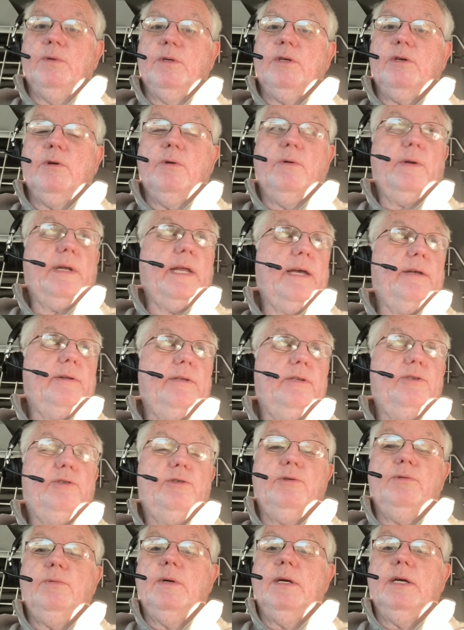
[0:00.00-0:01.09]
and going out
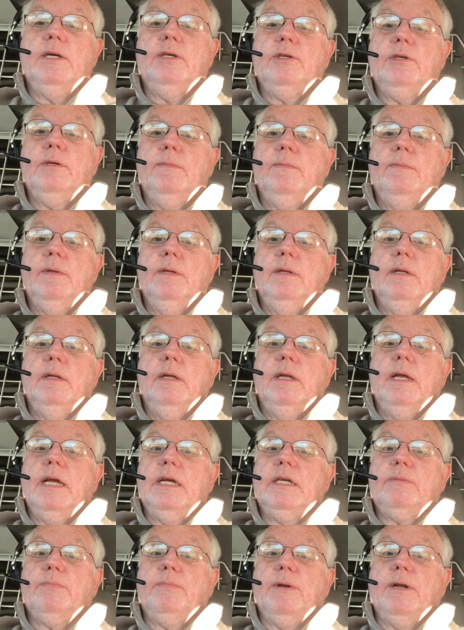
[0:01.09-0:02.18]
into
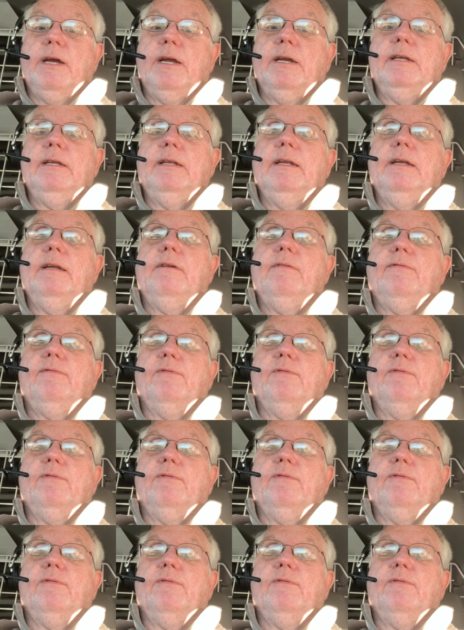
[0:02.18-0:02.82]
expediting in it.